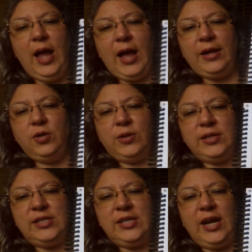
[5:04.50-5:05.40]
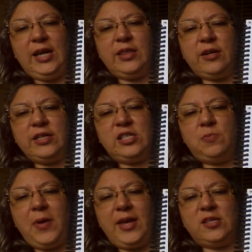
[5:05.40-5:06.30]
and you can see there is
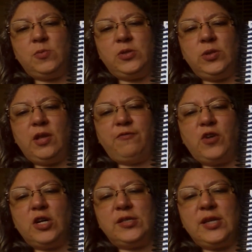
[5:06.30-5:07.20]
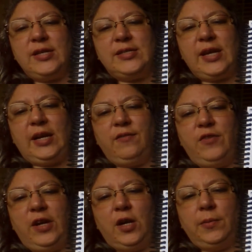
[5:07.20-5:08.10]
space between the first and second
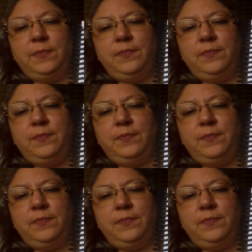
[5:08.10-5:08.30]
finger.